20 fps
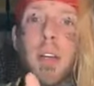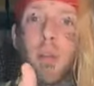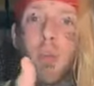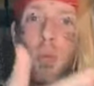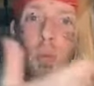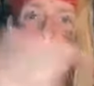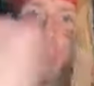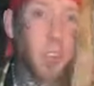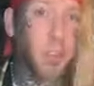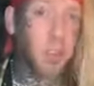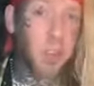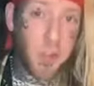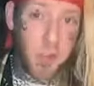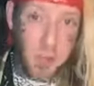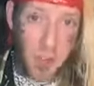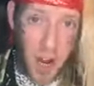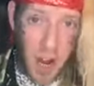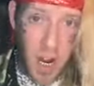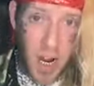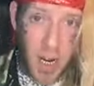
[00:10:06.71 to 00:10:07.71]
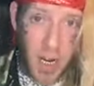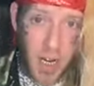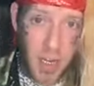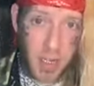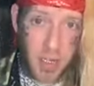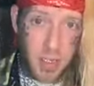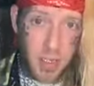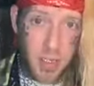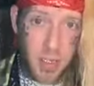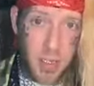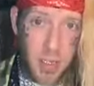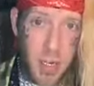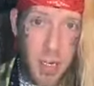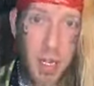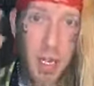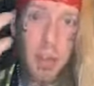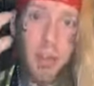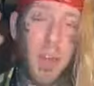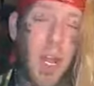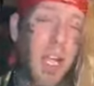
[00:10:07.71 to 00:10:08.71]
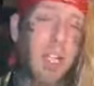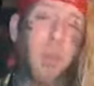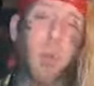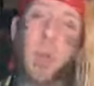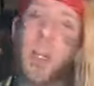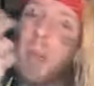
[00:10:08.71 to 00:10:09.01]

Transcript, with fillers: which is fine like if that's what